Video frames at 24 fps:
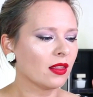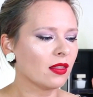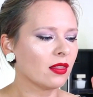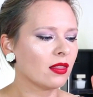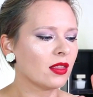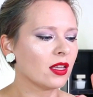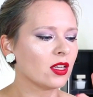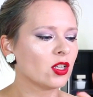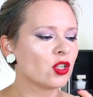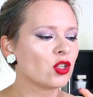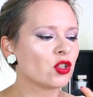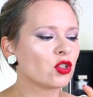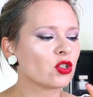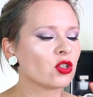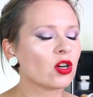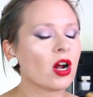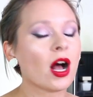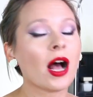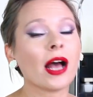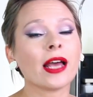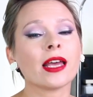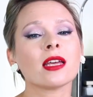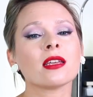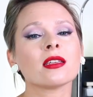The
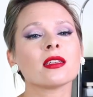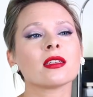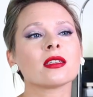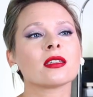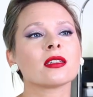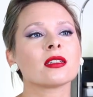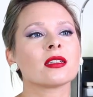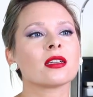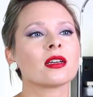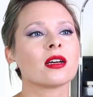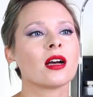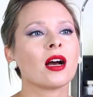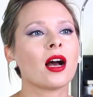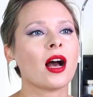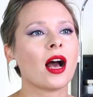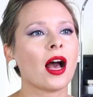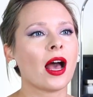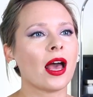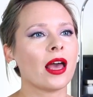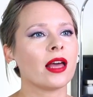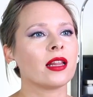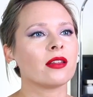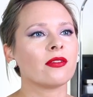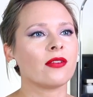driest
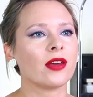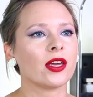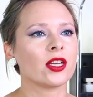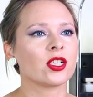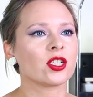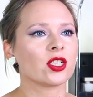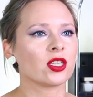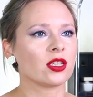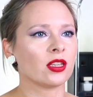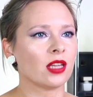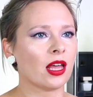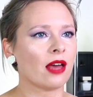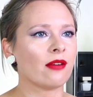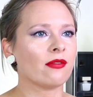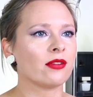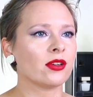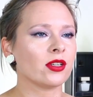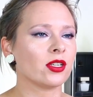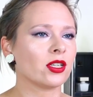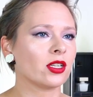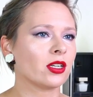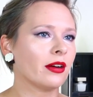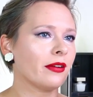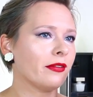high elevation
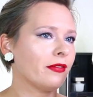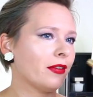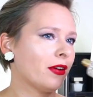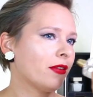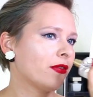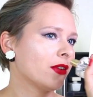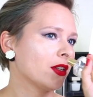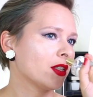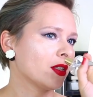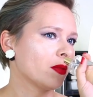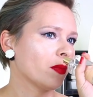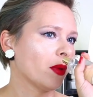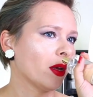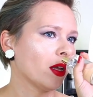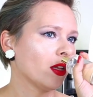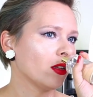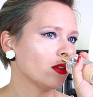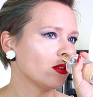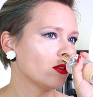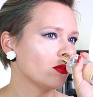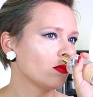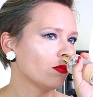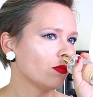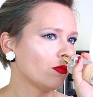lavender I've ever
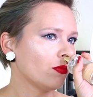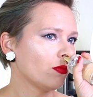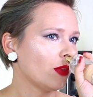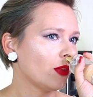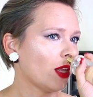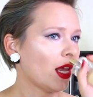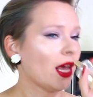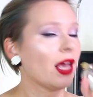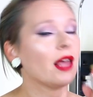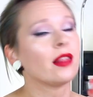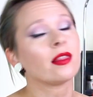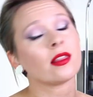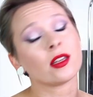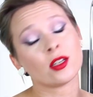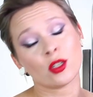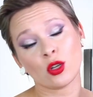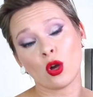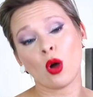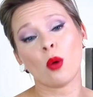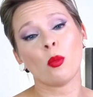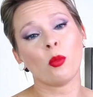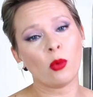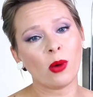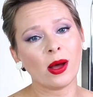smelled, and the
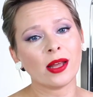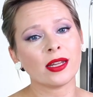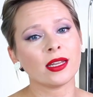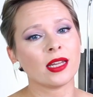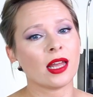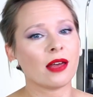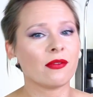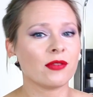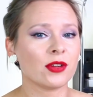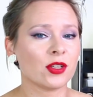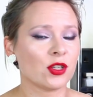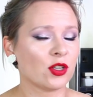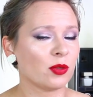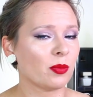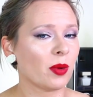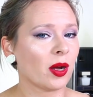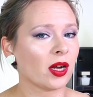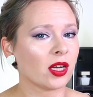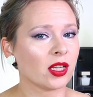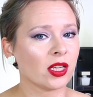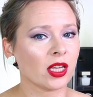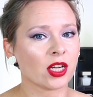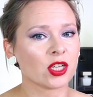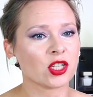top one lavender in
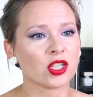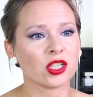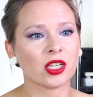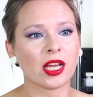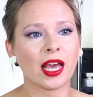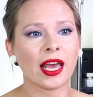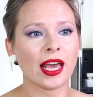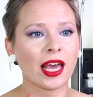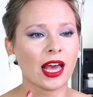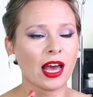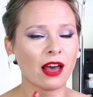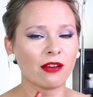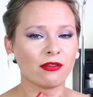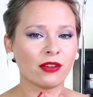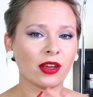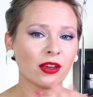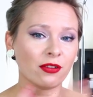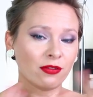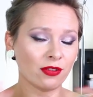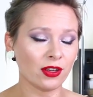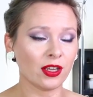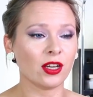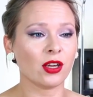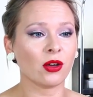my collection. I have
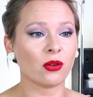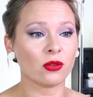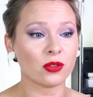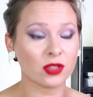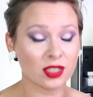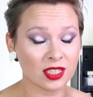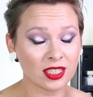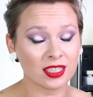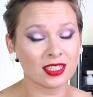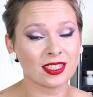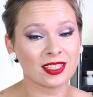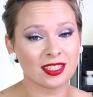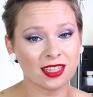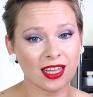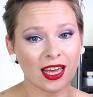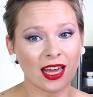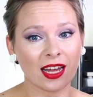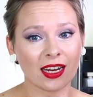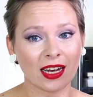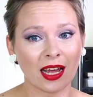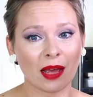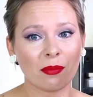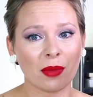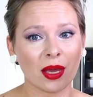a video, since
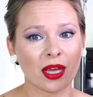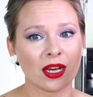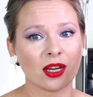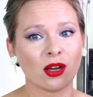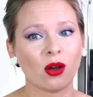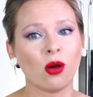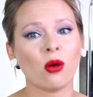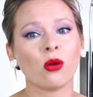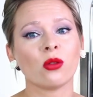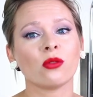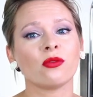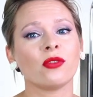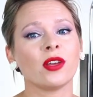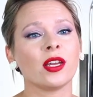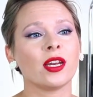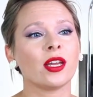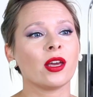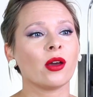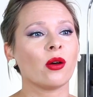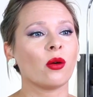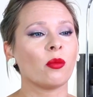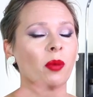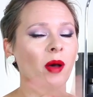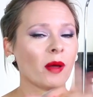then I made a whole
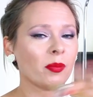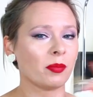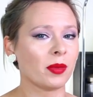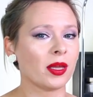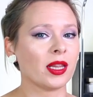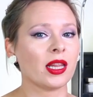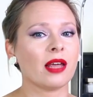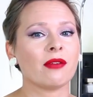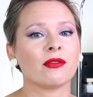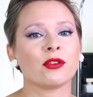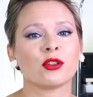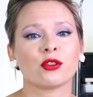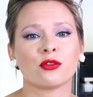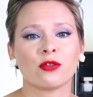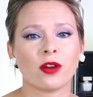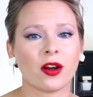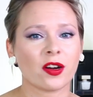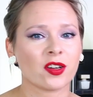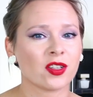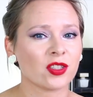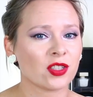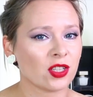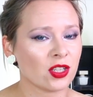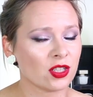video about my lavender
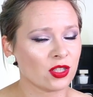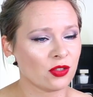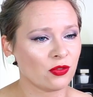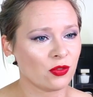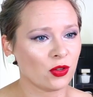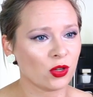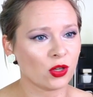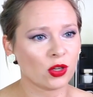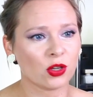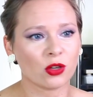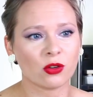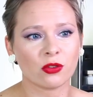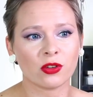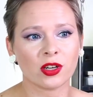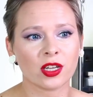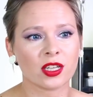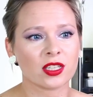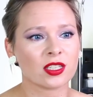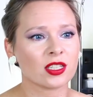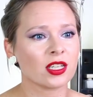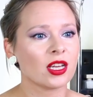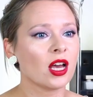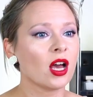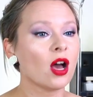fragrances, if you're
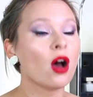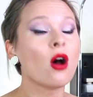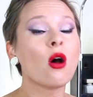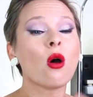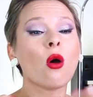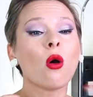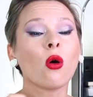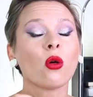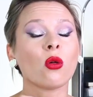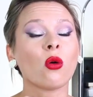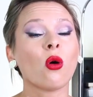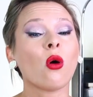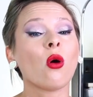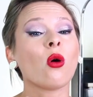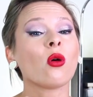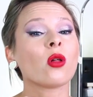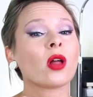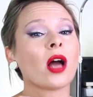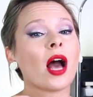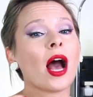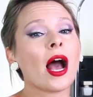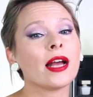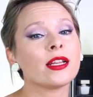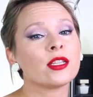curious, all
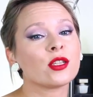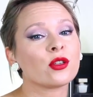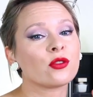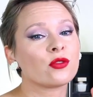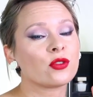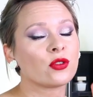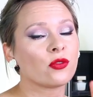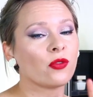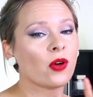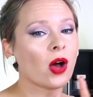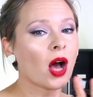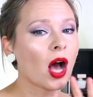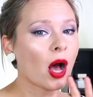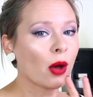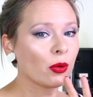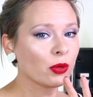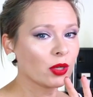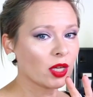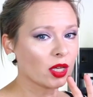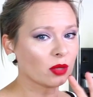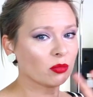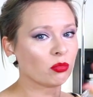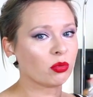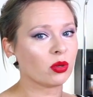kinds of how
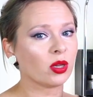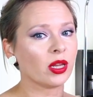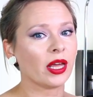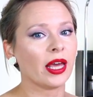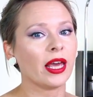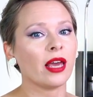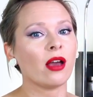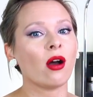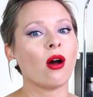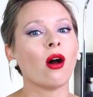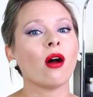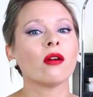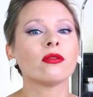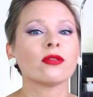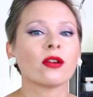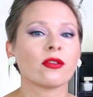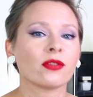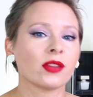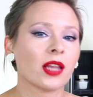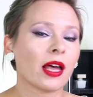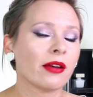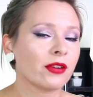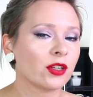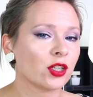you can play off
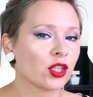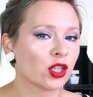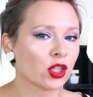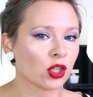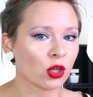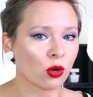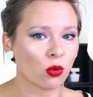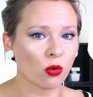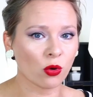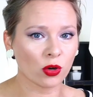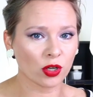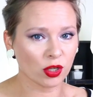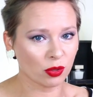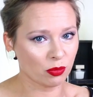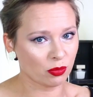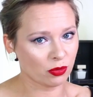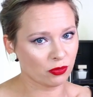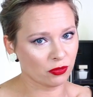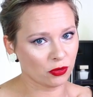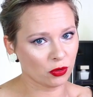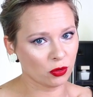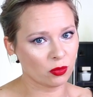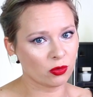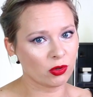of lavender accord and
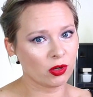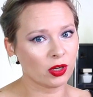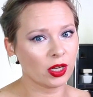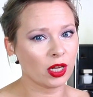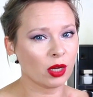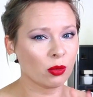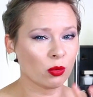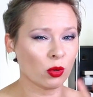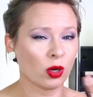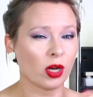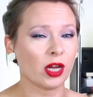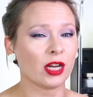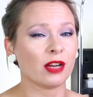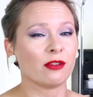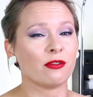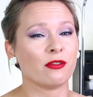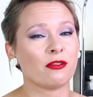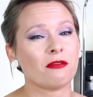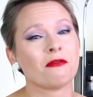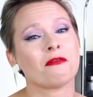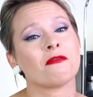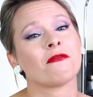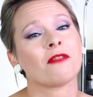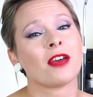perfumery and what kind of
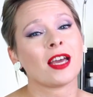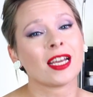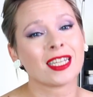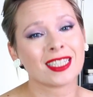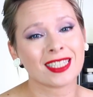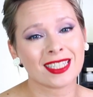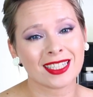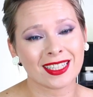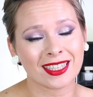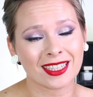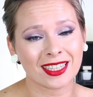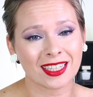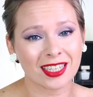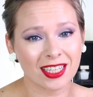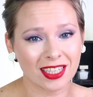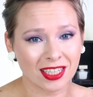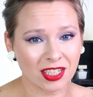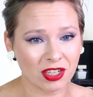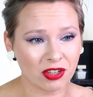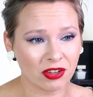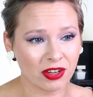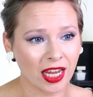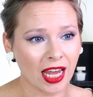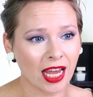effects
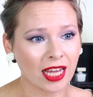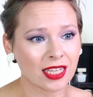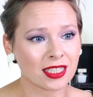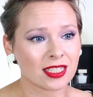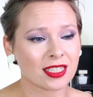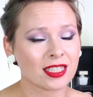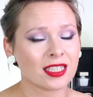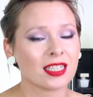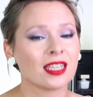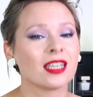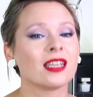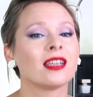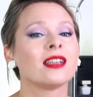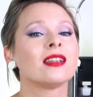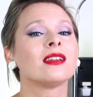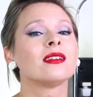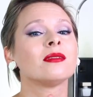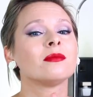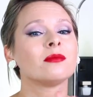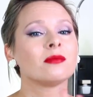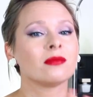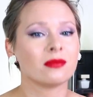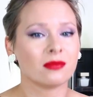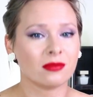it creates.
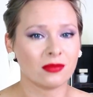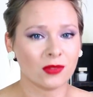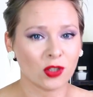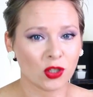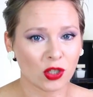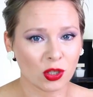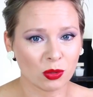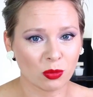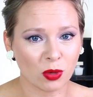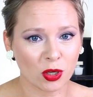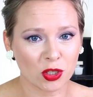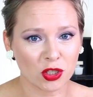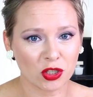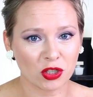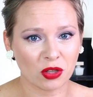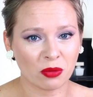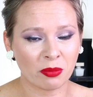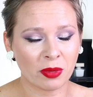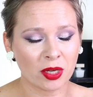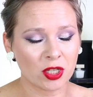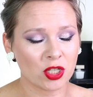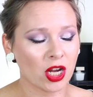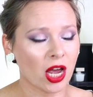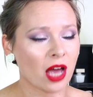You can watch it
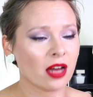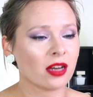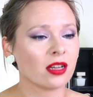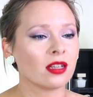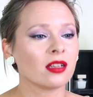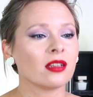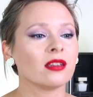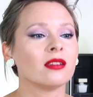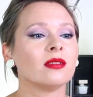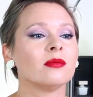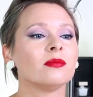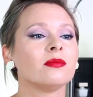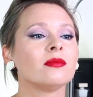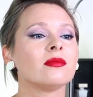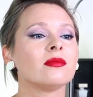on my channel.